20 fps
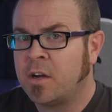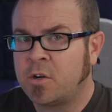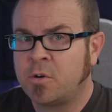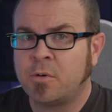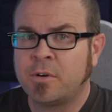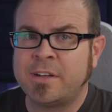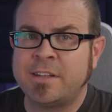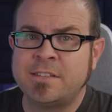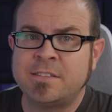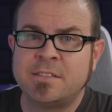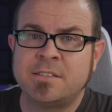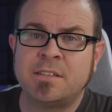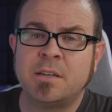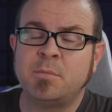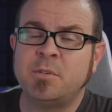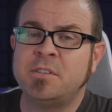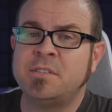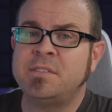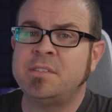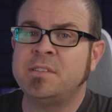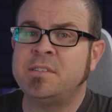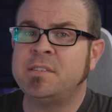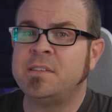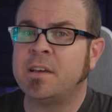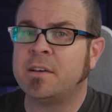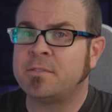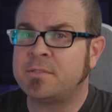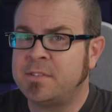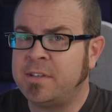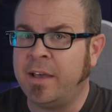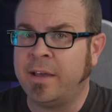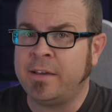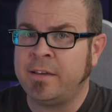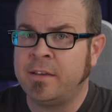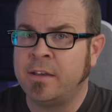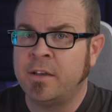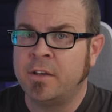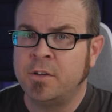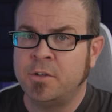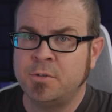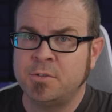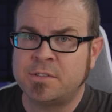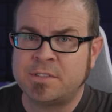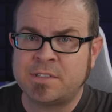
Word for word: According to W C C F Tech, who